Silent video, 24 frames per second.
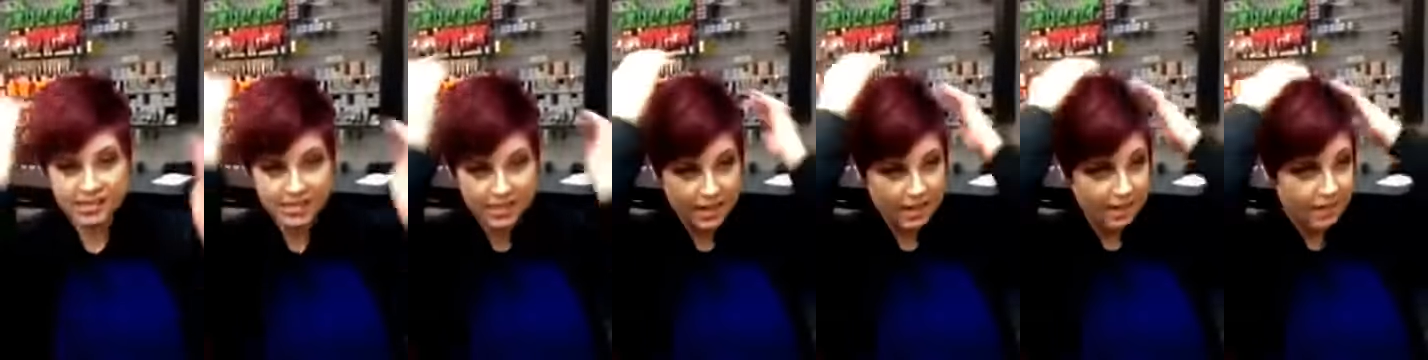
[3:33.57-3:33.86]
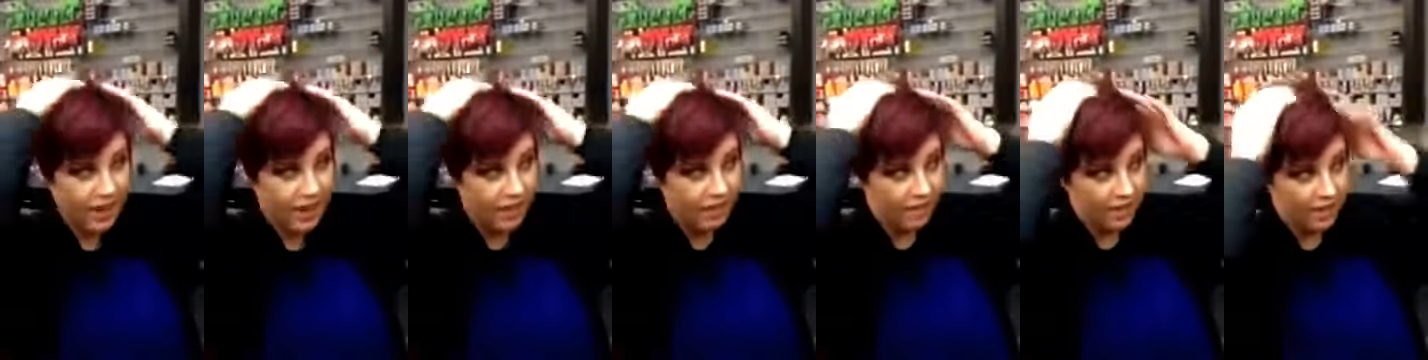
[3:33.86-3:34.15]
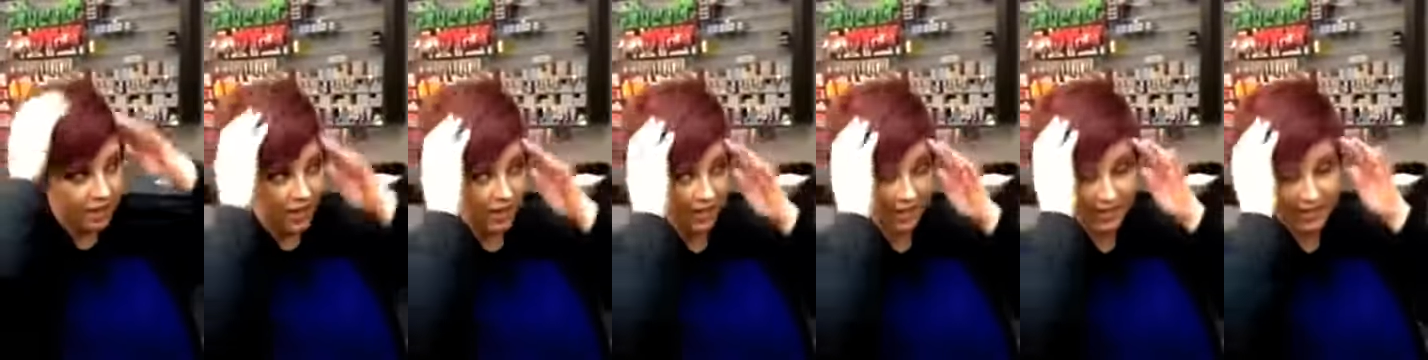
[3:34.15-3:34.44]
instead of
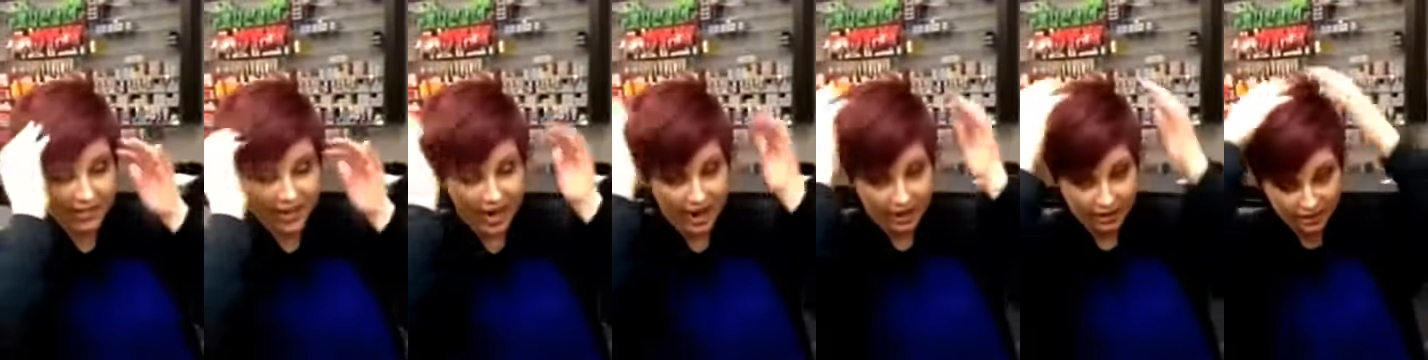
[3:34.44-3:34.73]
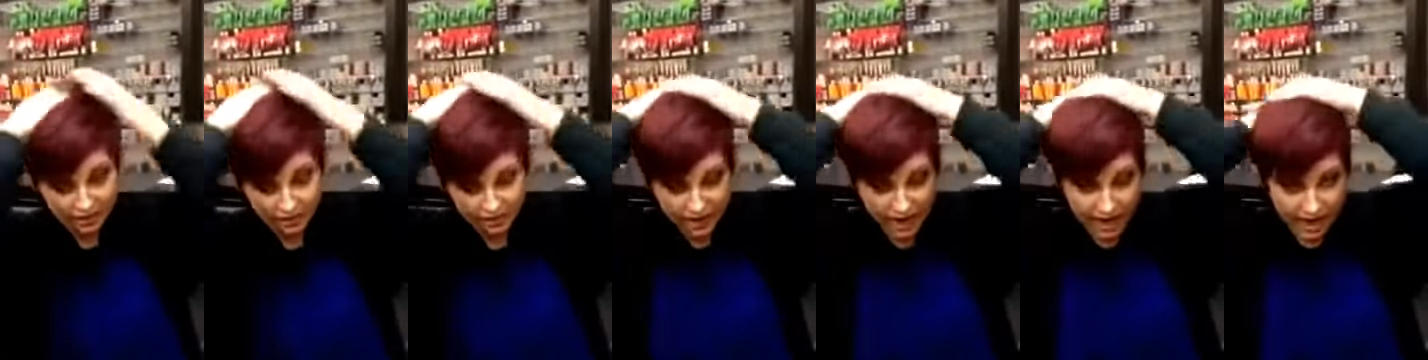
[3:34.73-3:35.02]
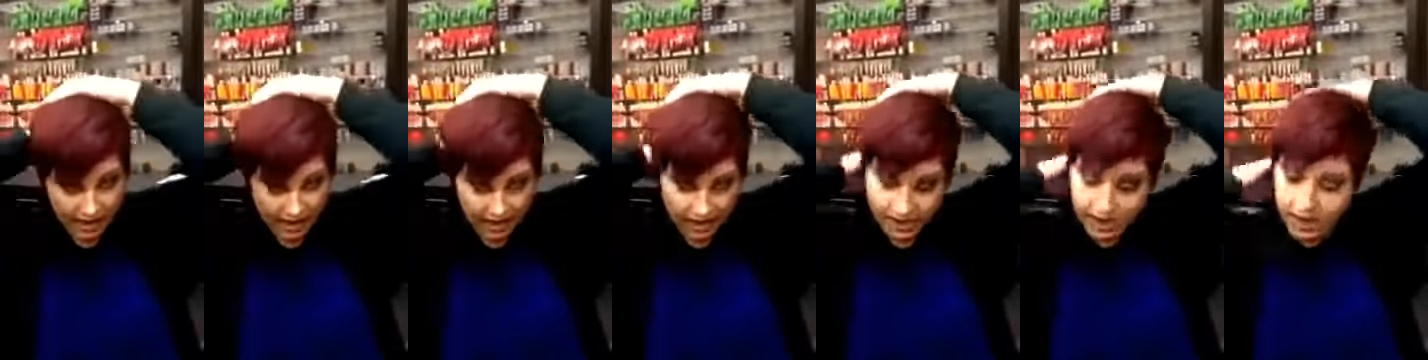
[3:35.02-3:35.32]
having an exact
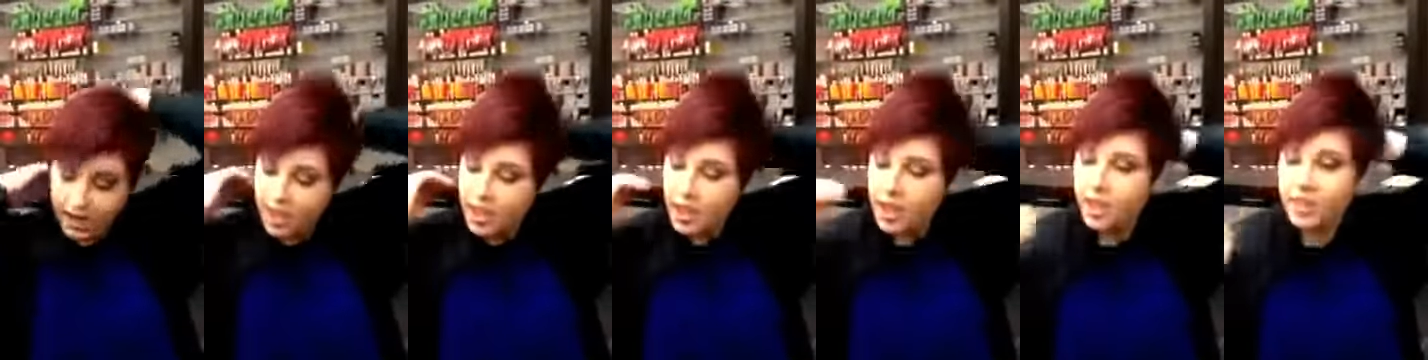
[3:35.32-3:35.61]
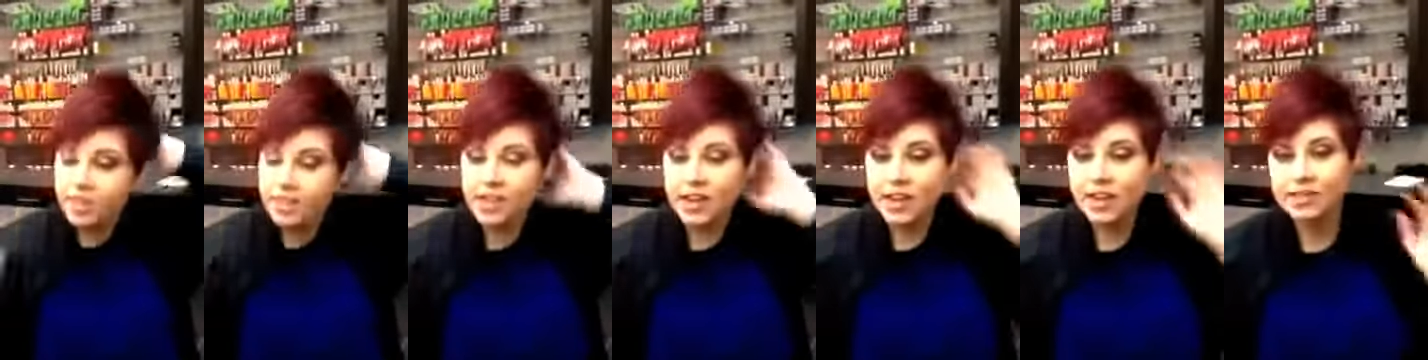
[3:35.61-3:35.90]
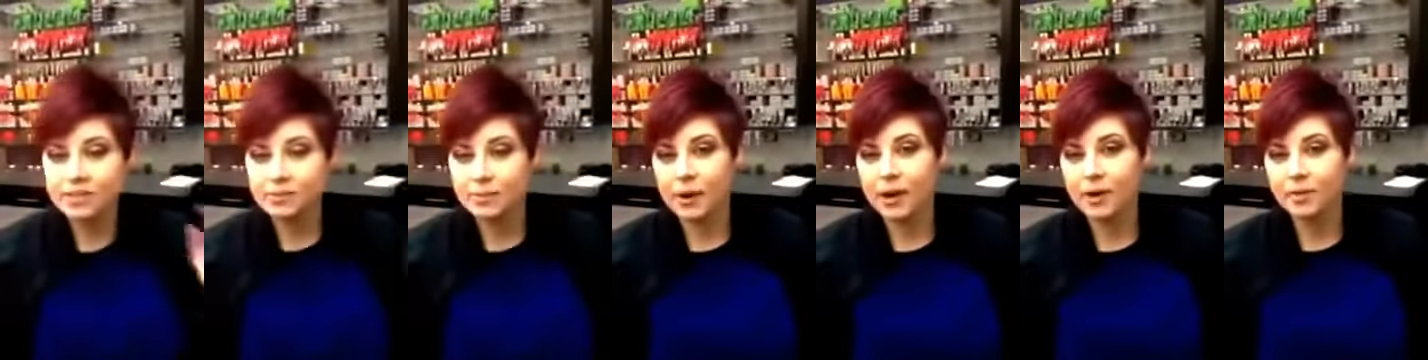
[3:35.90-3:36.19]
line. The
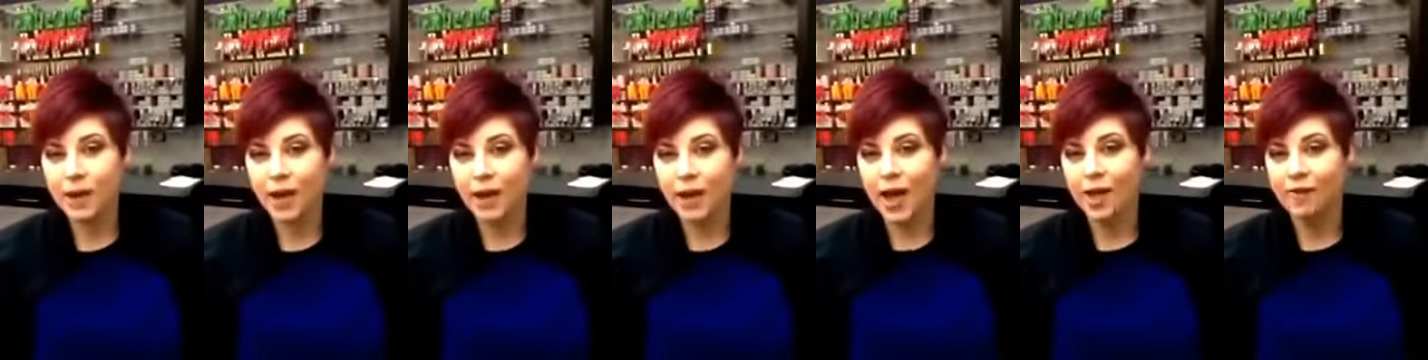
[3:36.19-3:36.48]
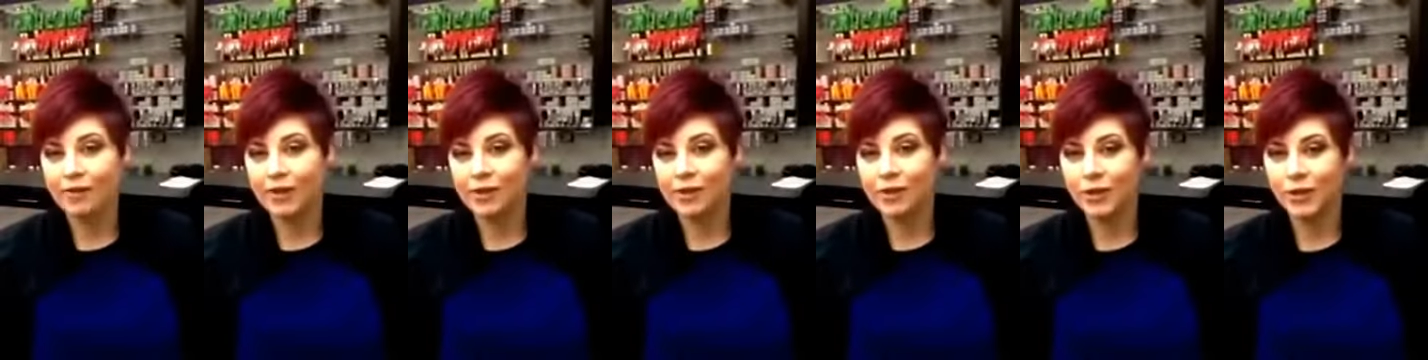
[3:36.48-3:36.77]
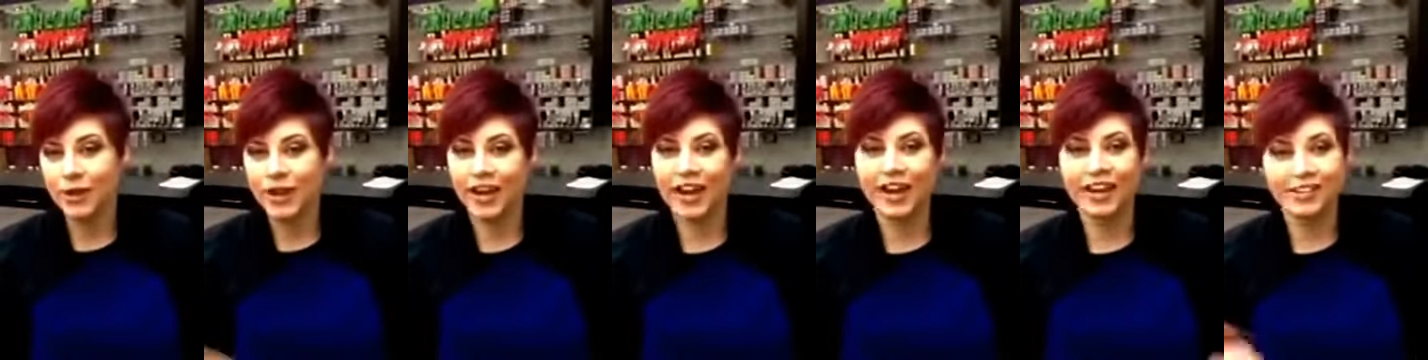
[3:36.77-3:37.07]
nice part about having
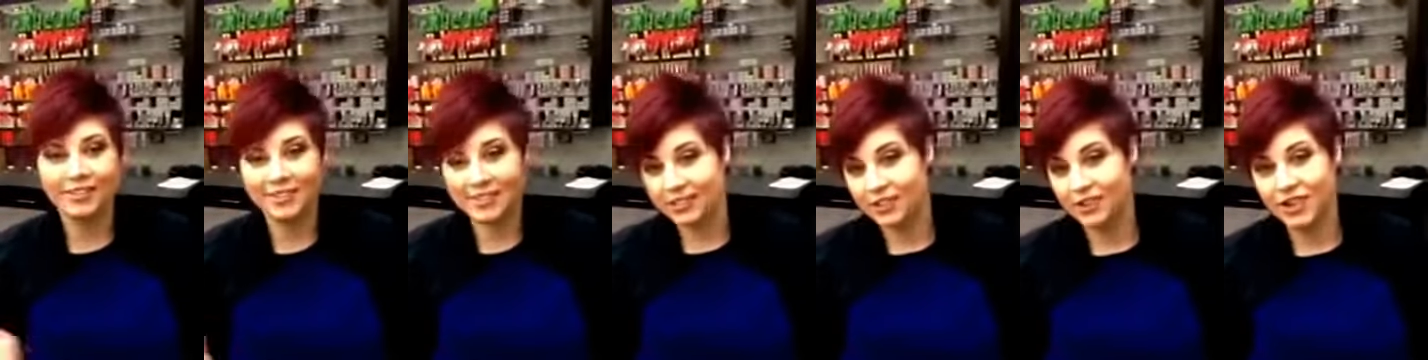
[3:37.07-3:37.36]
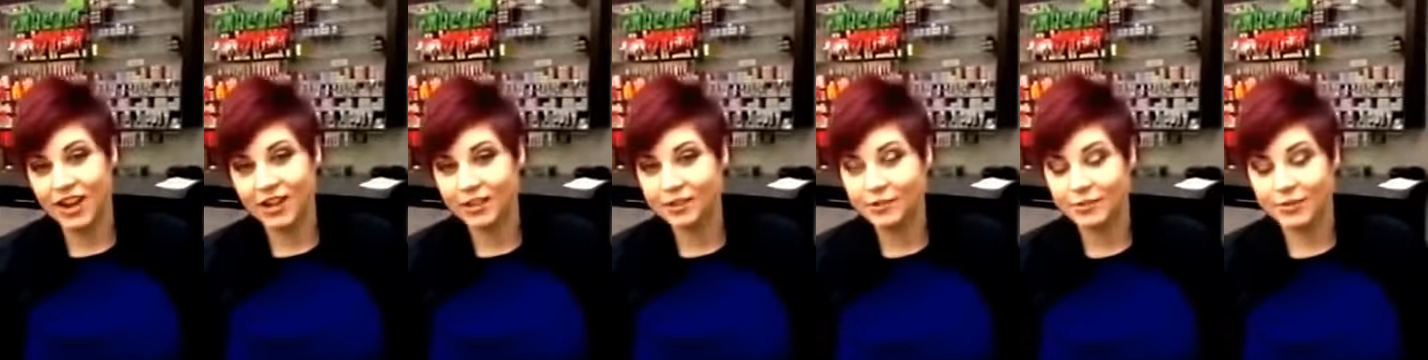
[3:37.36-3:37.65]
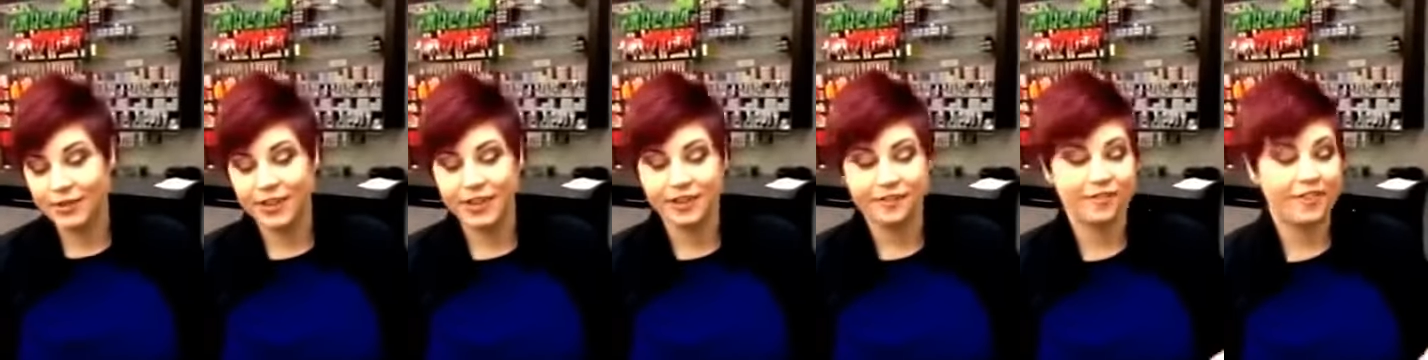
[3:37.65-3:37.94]
short hair is it dries
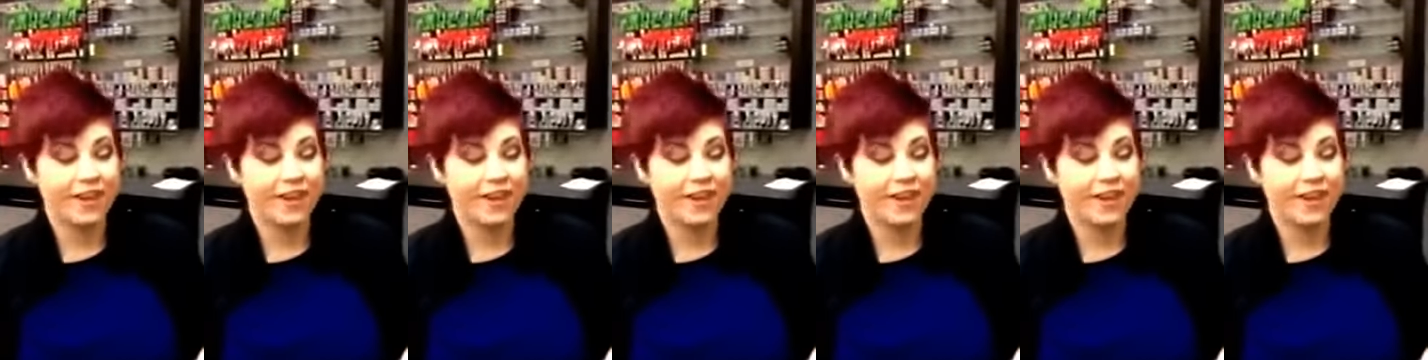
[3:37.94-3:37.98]
really